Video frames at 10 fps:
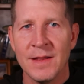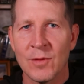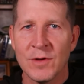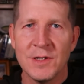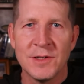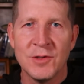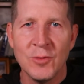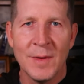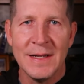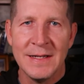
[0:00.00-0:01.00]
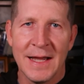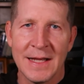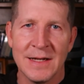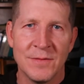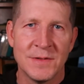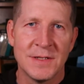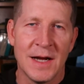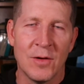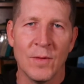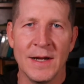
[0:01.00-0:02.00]
there were just too many negatives
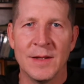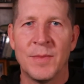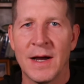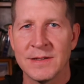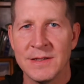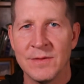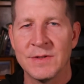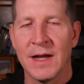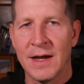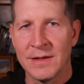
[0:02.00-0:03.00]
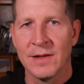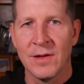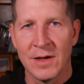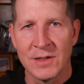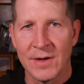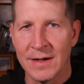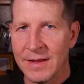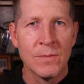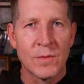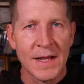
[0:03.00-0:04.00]
to outweigh the positives on the long
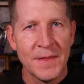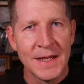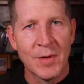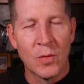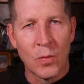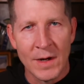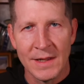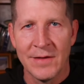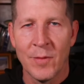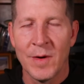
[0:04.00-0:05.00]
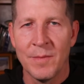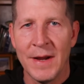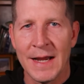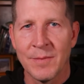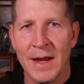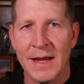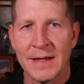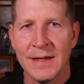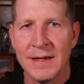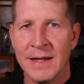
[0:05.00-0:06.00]
trail. When I think about what I love about
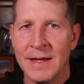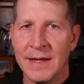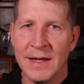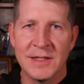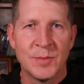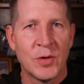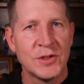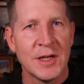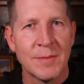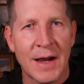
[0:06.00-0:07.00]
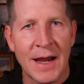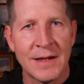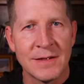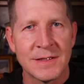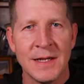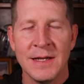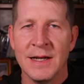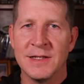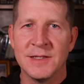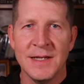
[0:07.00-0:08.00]
backpacking, it's pushing miles,
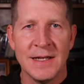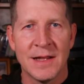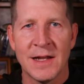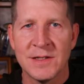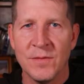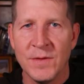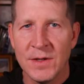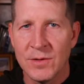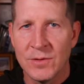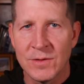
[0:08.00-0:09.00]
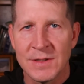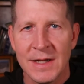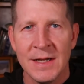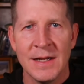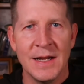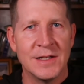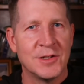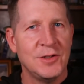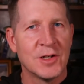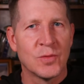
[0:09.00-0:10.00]
it's seeing lots of views,
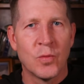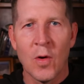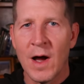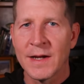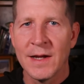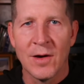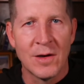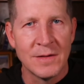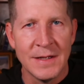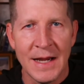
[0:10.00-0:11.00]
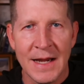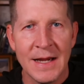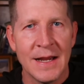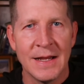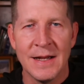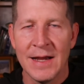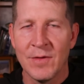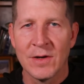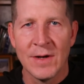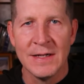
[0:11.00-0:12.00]
it's just walking all day and
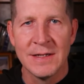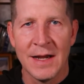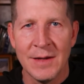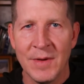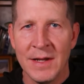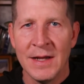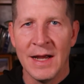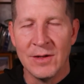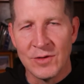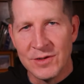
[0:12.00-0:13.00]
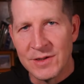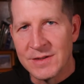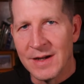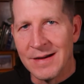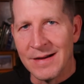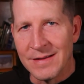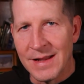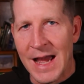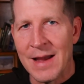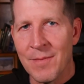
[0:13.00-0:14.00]
having a great time. And there was just a
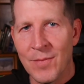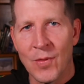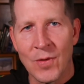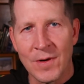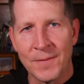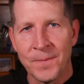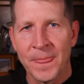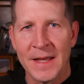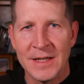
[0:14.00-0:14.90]
lot more